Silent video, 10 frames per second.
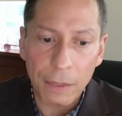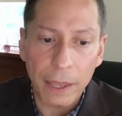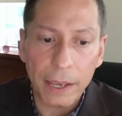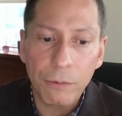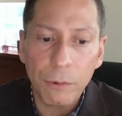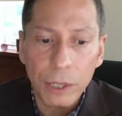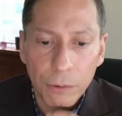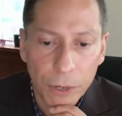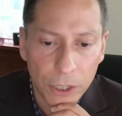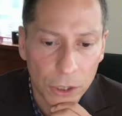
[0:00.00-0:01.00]
and they can really
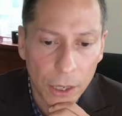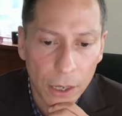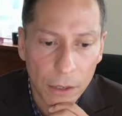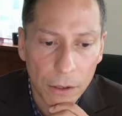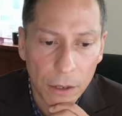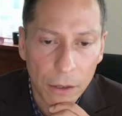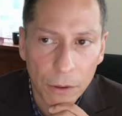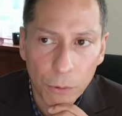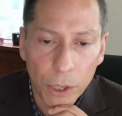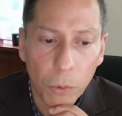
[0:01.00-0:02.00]
reach the, the,
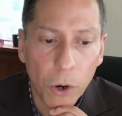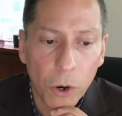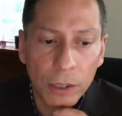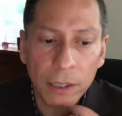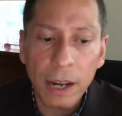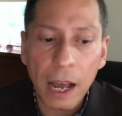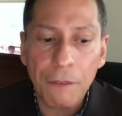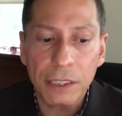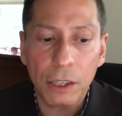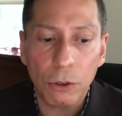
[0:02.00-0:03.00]
the real world and then
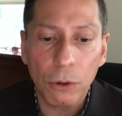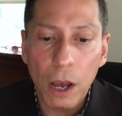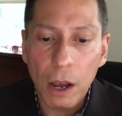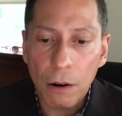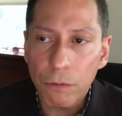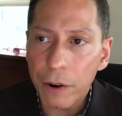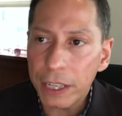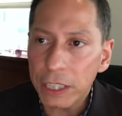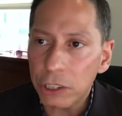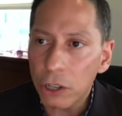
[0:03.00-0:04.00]
obviously through
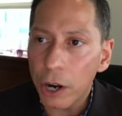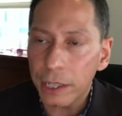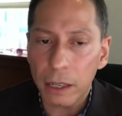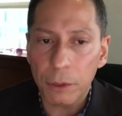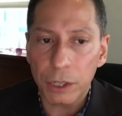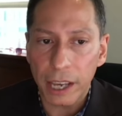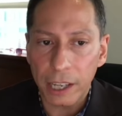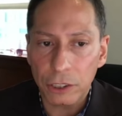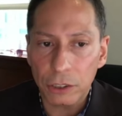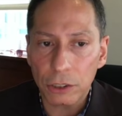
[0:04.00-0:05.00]
very targeted
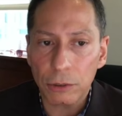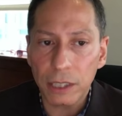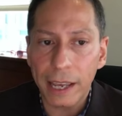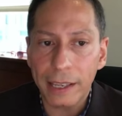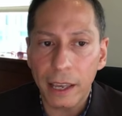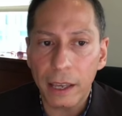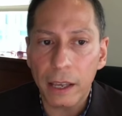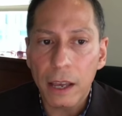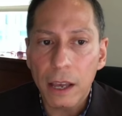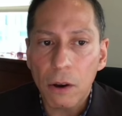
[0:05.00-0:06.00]
communication so
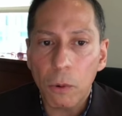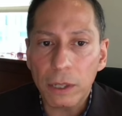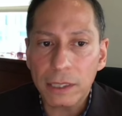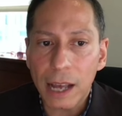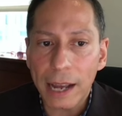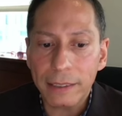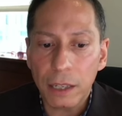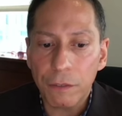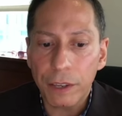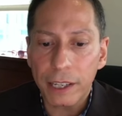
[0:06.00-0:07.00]
taking what's
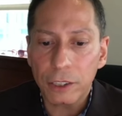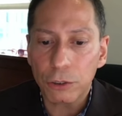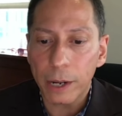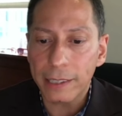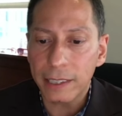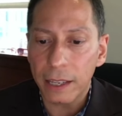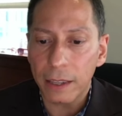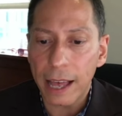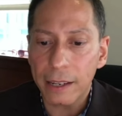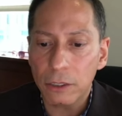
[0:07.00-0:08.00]
scientific and
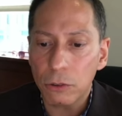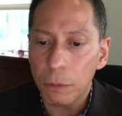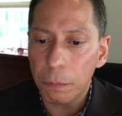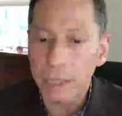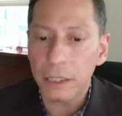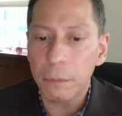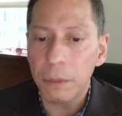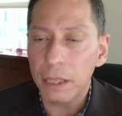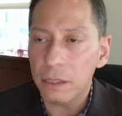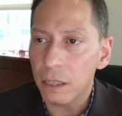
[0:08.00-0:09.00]
translating that into opinion
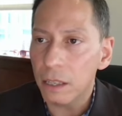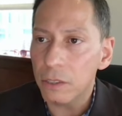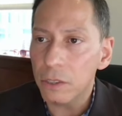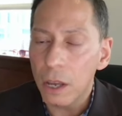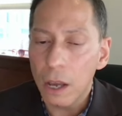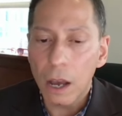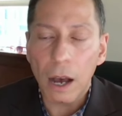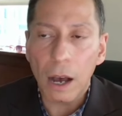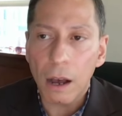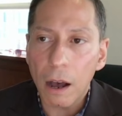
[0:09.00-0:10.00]
pieces
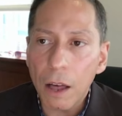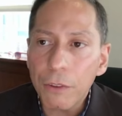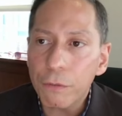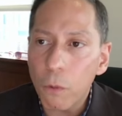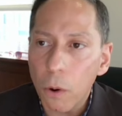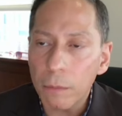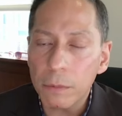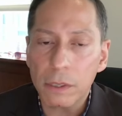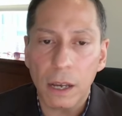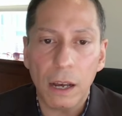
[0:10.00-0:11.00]
uh, other
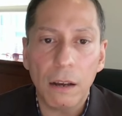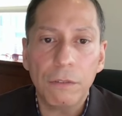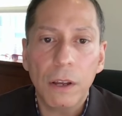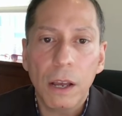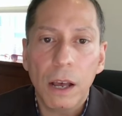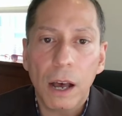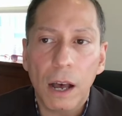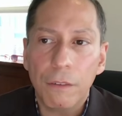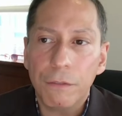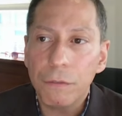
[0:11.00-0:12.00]
forms of
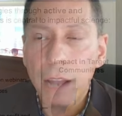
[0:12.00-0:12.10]
of